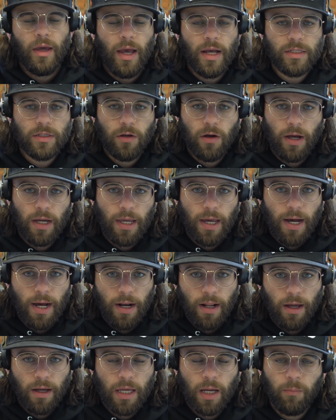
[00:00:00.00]
Yeah, so I
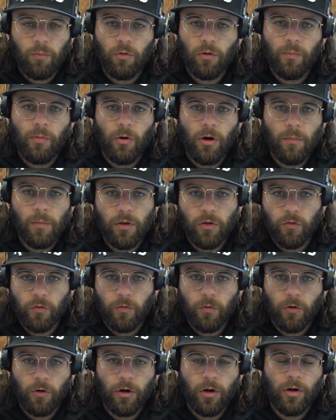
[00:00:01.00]
got a couple appointments
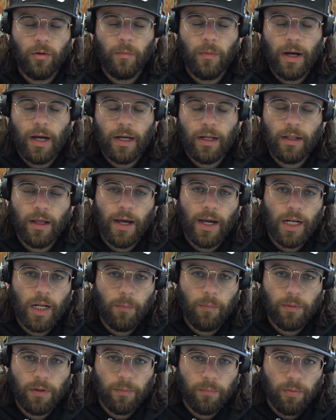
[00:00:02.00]
for my client
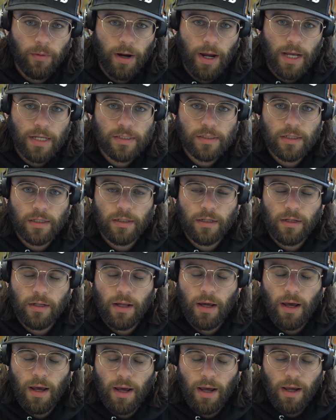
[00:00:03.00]
up in Nebraska
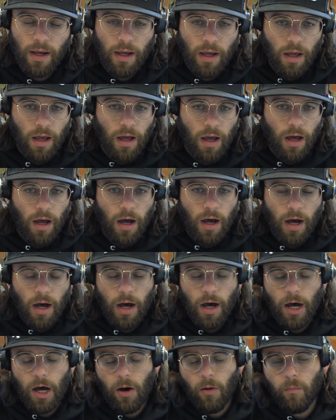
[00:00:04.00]
today.
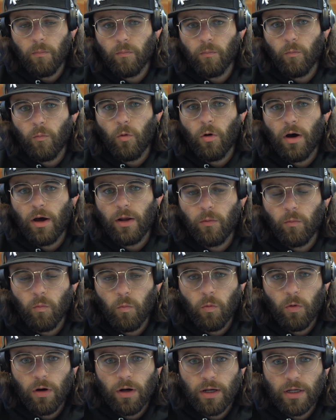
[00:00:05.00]
Uh, one
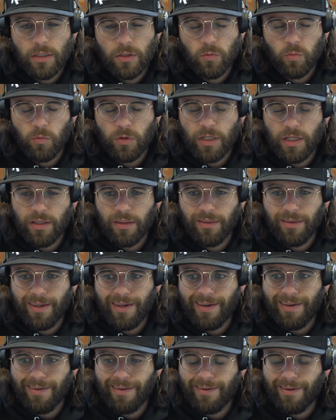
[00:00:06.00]
was with
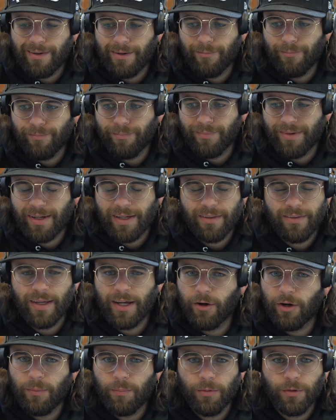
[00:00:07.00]
like a, like a
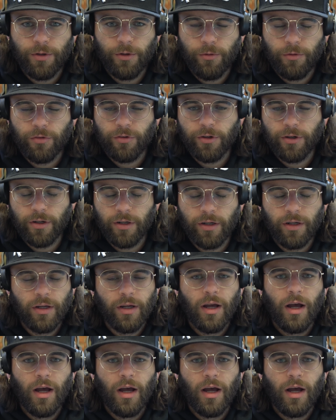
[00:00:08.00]
dairy producer